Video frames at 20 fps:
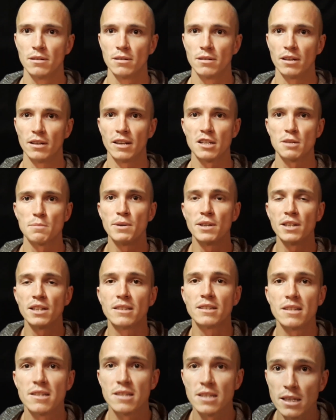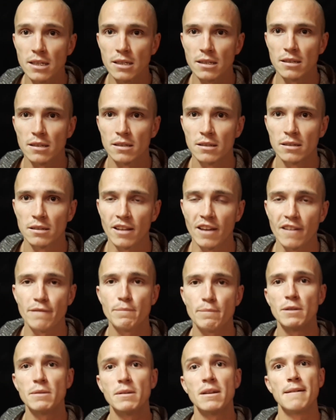It has been a deceit. They've
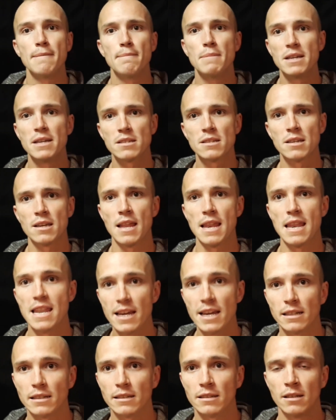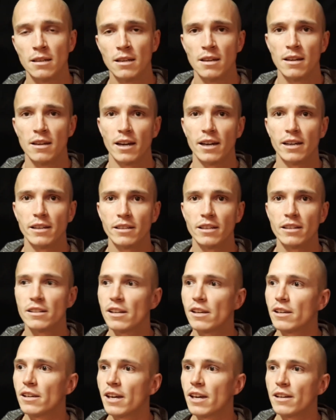been misled, and then
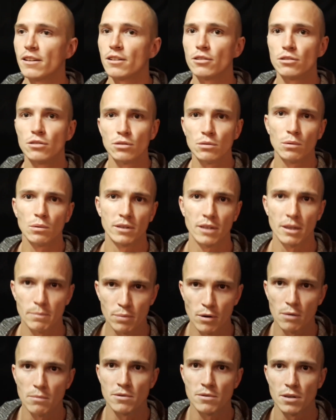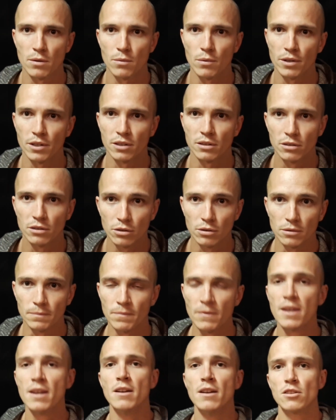they cannot do what they promise they want to do.
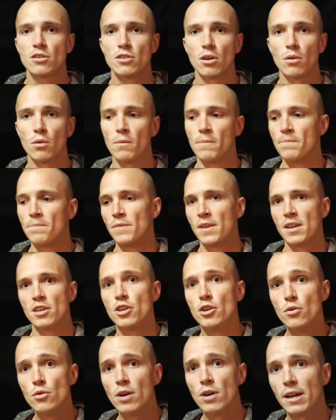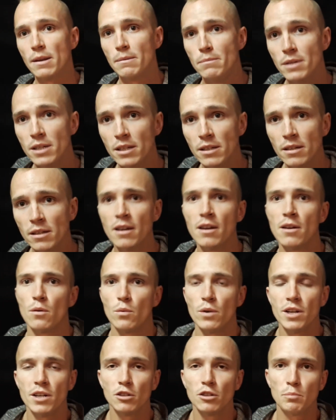So you and me,
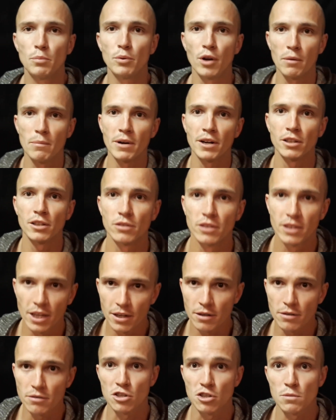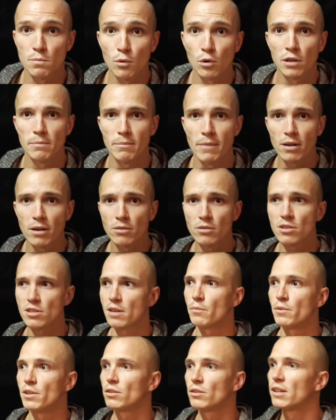we need to put our money together in small amounts, and
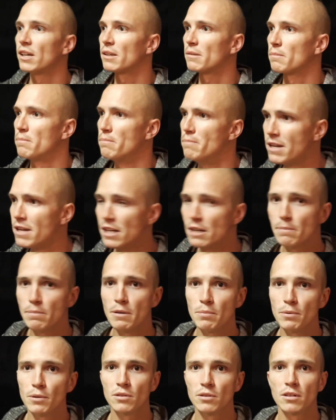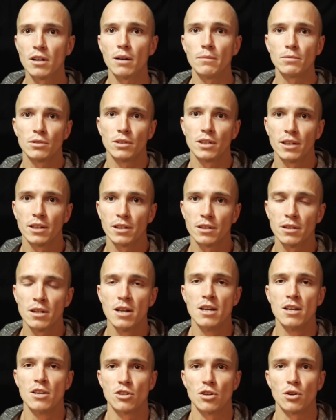we need to get many people to come together
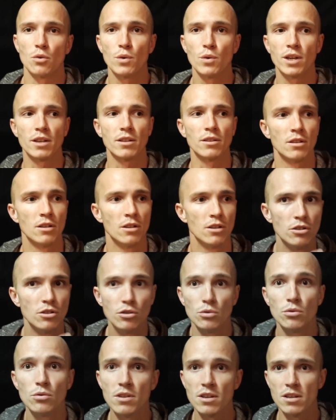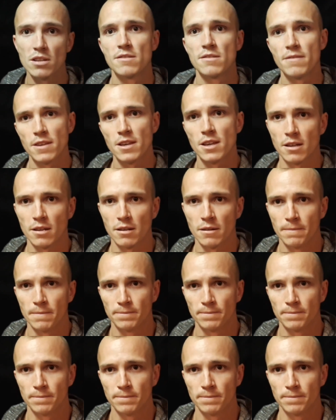so that we can do this thing.